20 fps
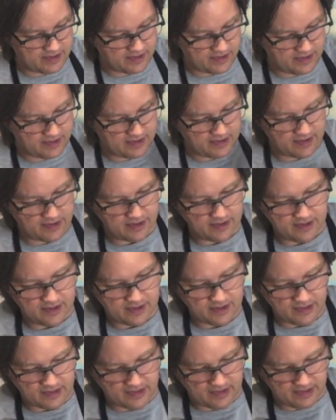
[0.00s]
The
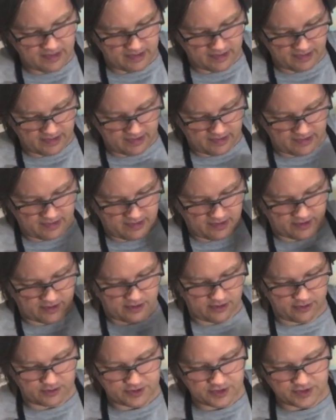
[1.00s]

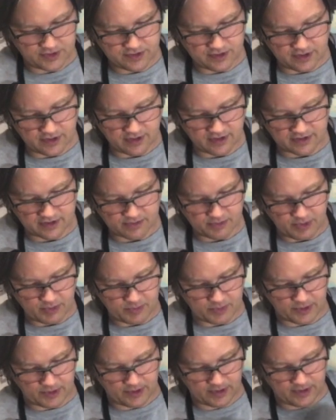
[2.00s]
closest audience
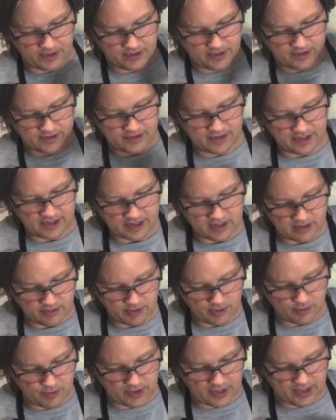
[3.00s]
member is not gonna
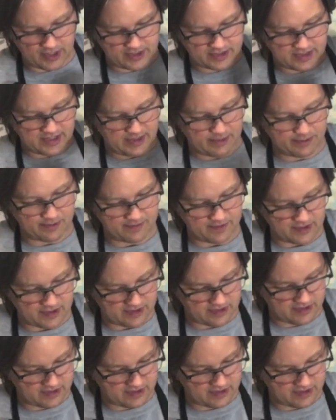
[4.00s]
be right on top of it.